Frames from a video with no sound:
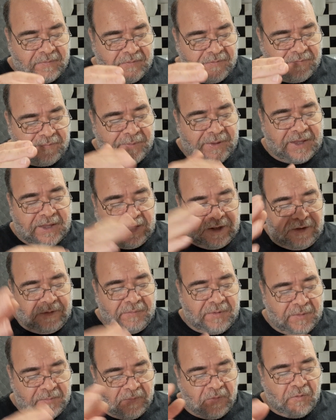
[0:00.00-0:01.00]
speak a little
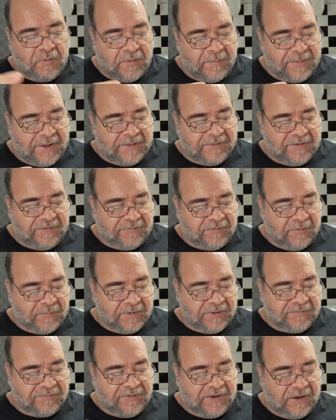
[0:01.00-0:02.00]
bit more about these
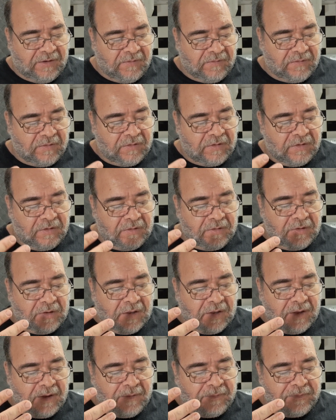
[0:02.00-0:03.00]
topics. Now,
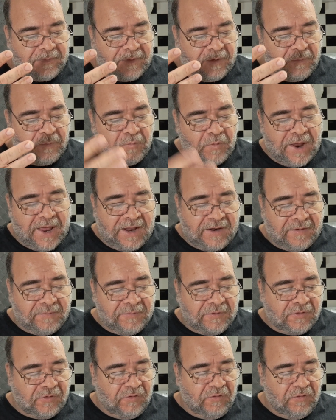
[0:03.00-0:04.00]
the
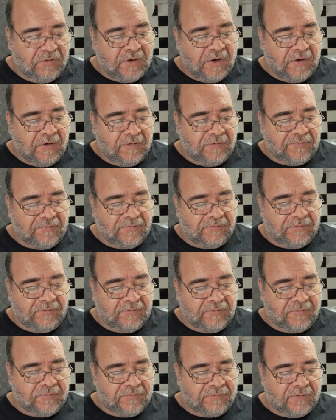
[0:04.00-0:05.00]
random glucose,
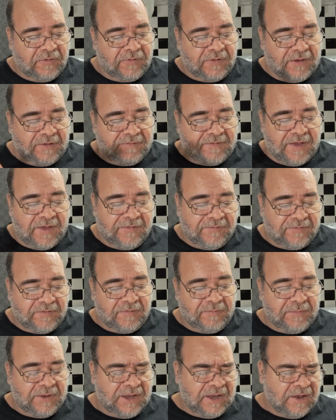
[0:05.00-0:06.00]
so they tested
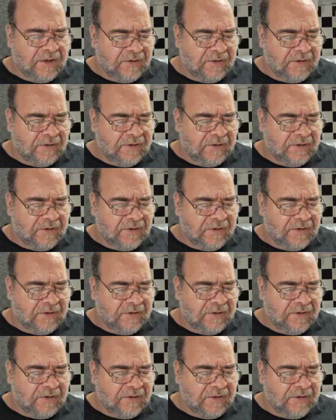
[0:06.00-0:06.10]
me.